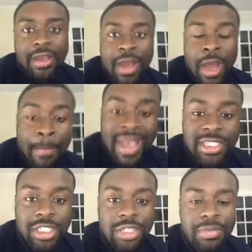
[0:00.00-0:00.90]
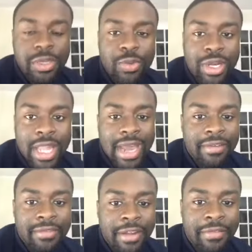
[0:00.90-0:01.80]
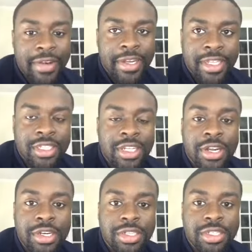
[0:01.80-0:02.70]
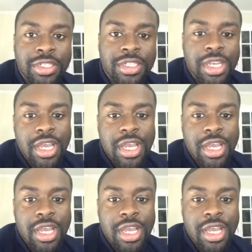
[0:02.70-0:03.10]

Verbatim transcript: uh, messaging me with a lot of different concerns